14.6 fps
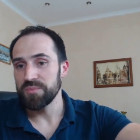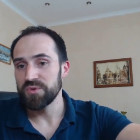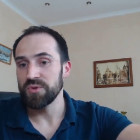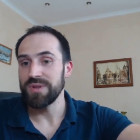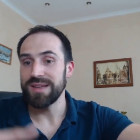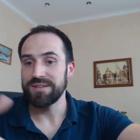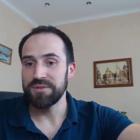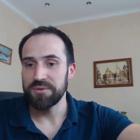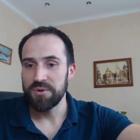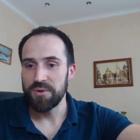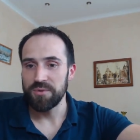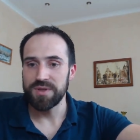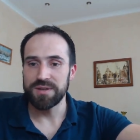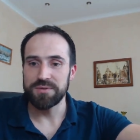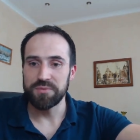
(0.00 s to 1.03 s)
to let you
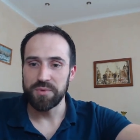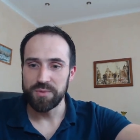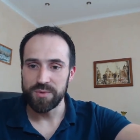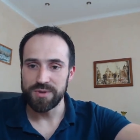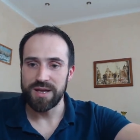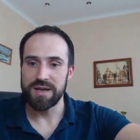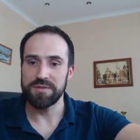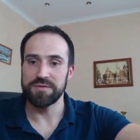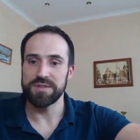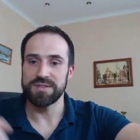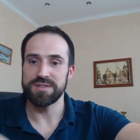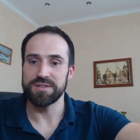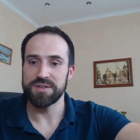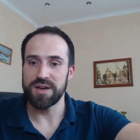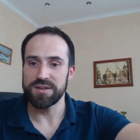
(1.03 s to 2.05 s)
know that we will have this
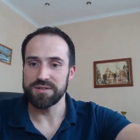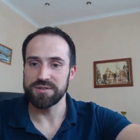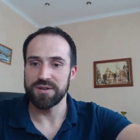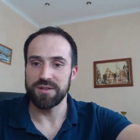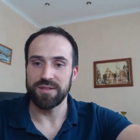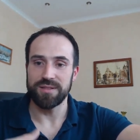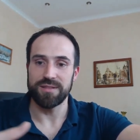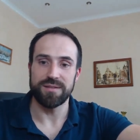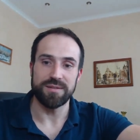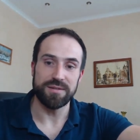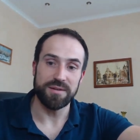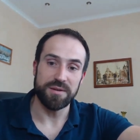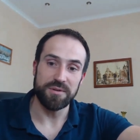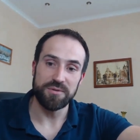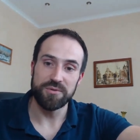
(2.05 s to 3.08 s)
discussion and
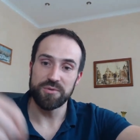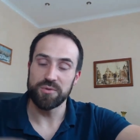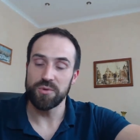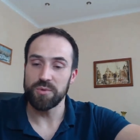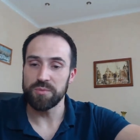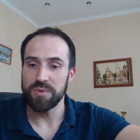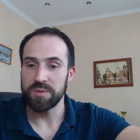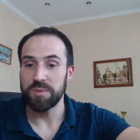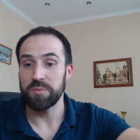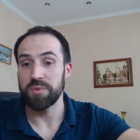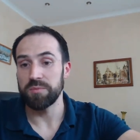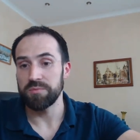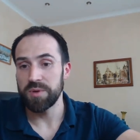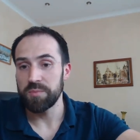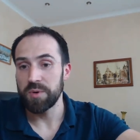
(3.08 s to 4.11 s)
uh, to maybe
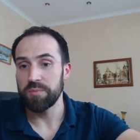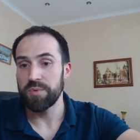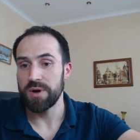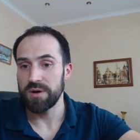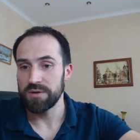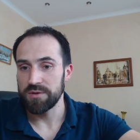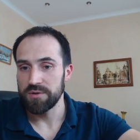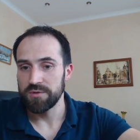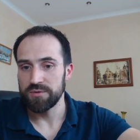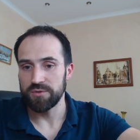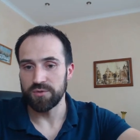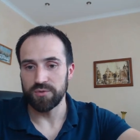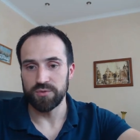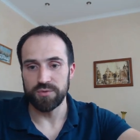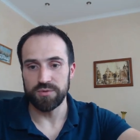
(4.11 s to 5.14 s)
pre be prepared
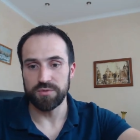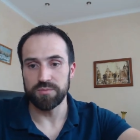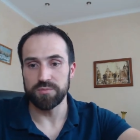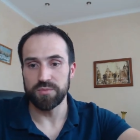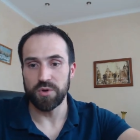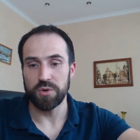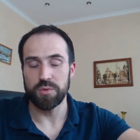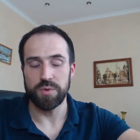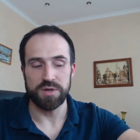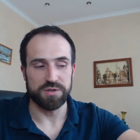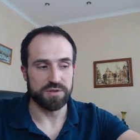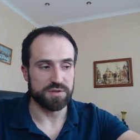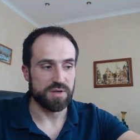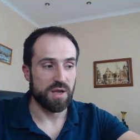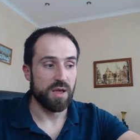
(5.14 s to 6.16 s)
to your
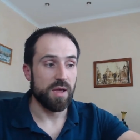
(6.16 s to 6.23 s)
questions.